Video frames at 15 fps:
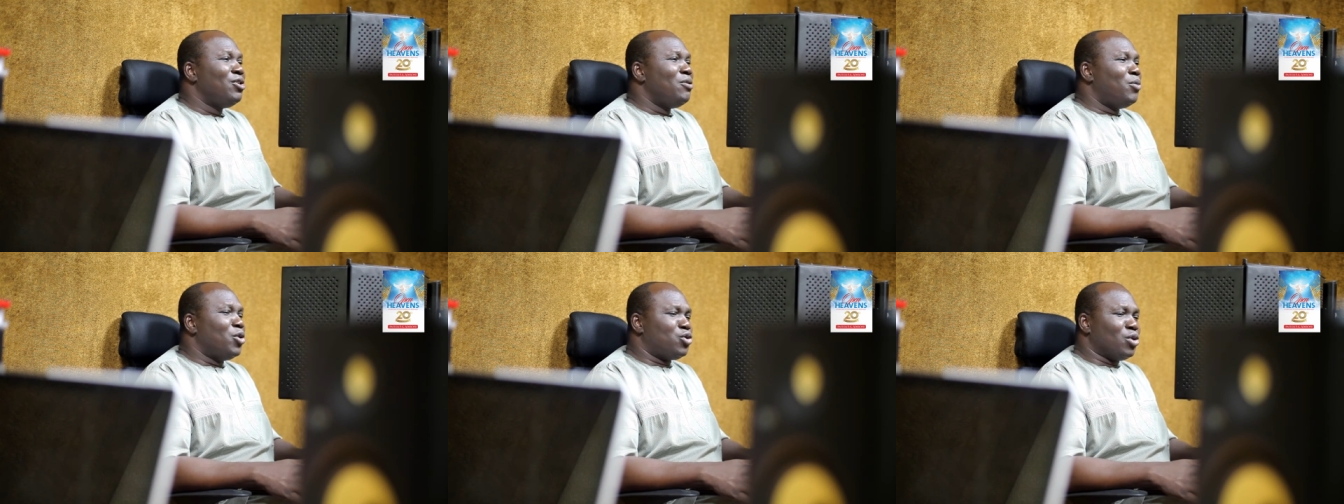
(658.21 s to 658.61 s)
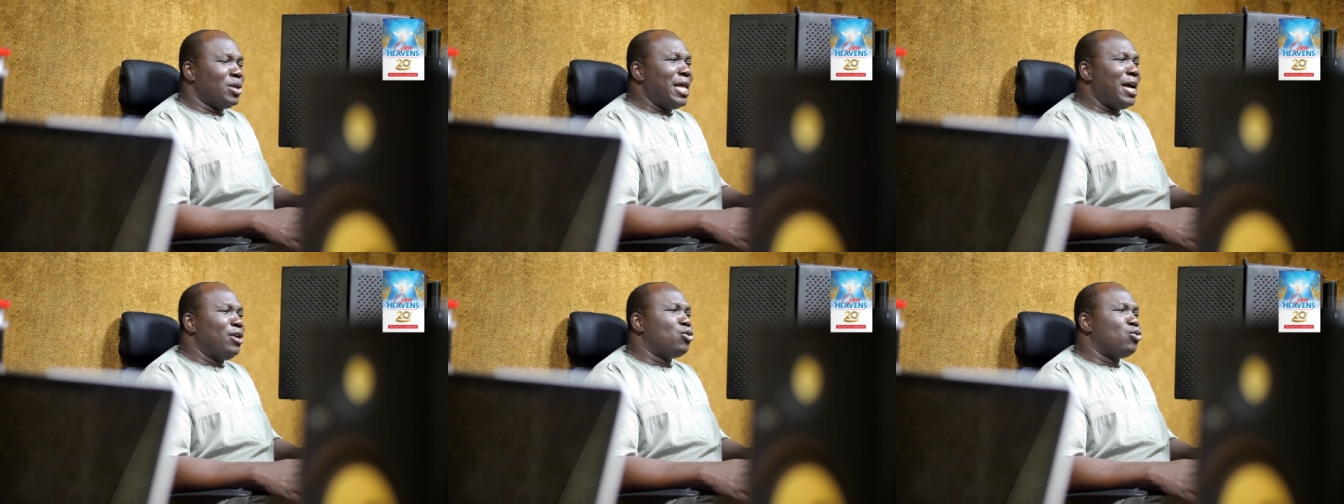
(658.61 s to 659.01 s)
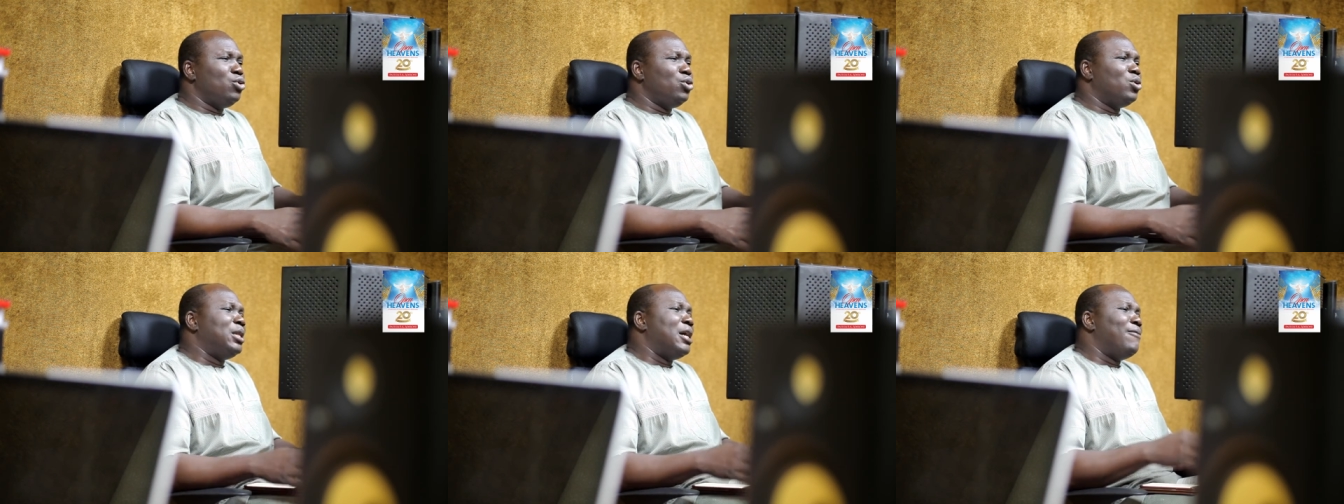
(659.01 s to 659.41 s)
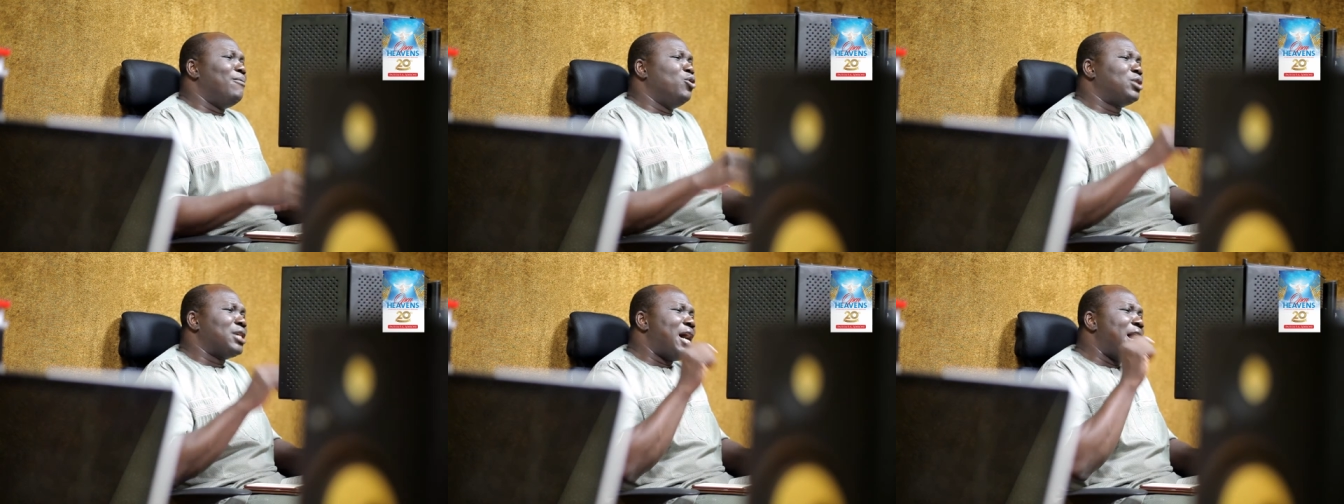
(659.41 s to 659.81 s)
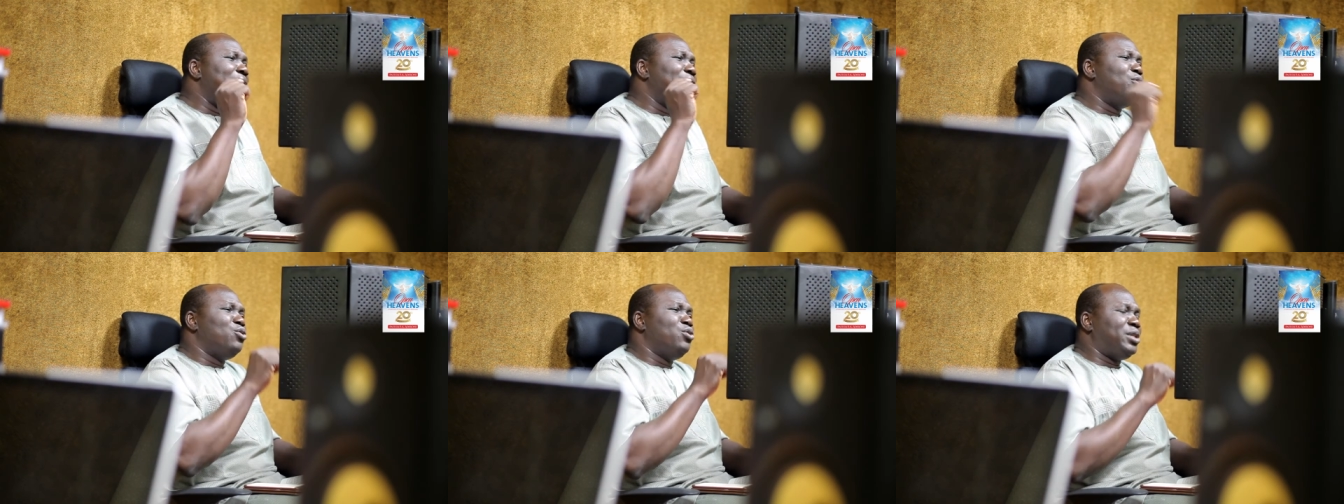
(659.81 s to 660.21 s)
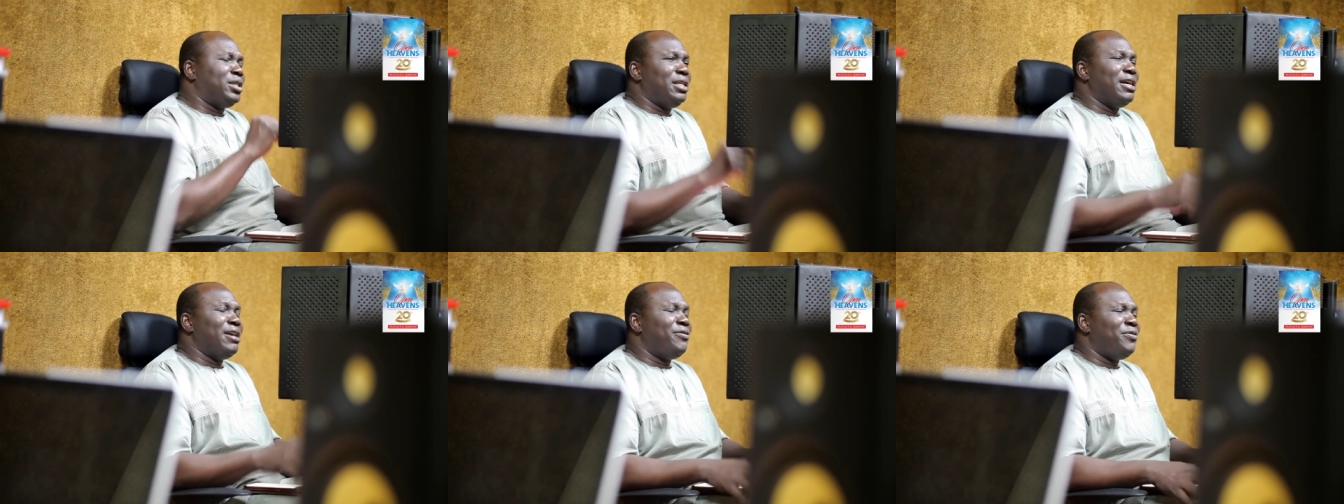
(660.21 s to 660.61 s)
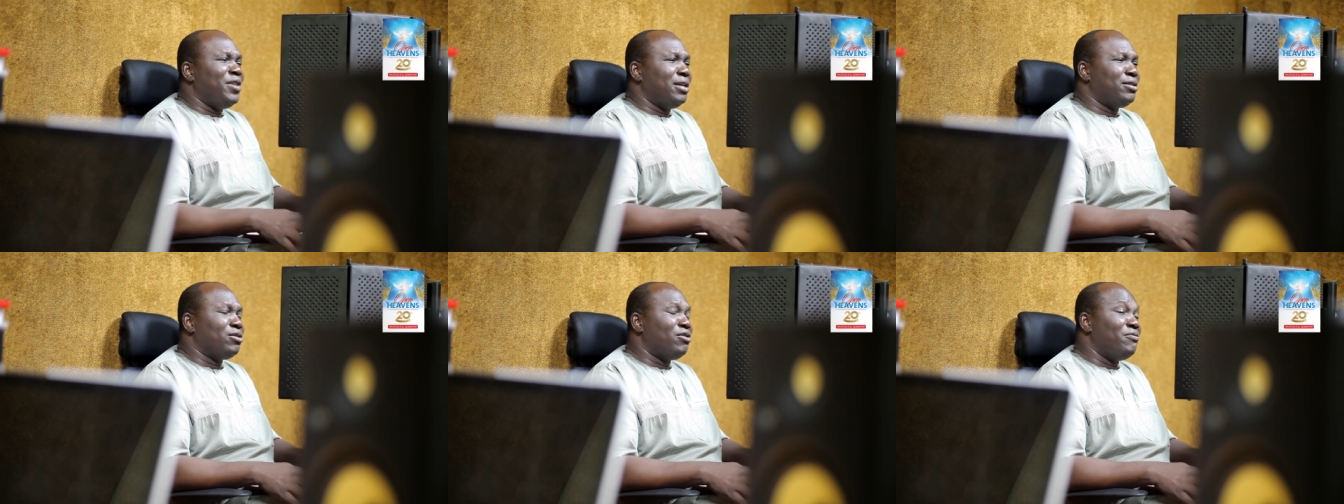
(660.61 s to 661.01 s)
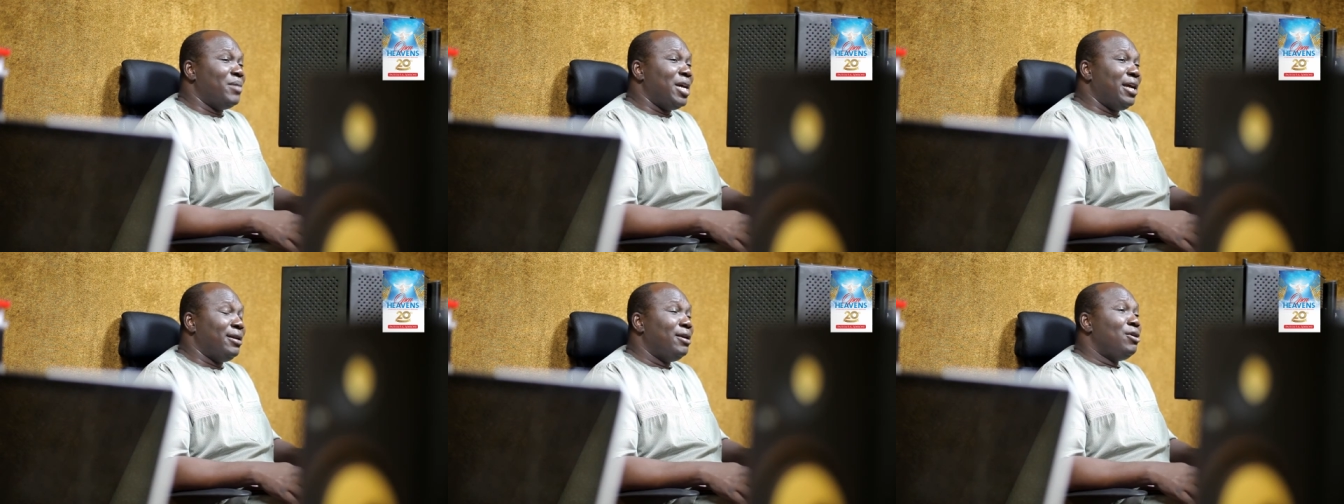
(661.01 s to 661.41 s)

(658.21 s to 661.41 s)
But so that he could know that Most High rules in the affairs of men,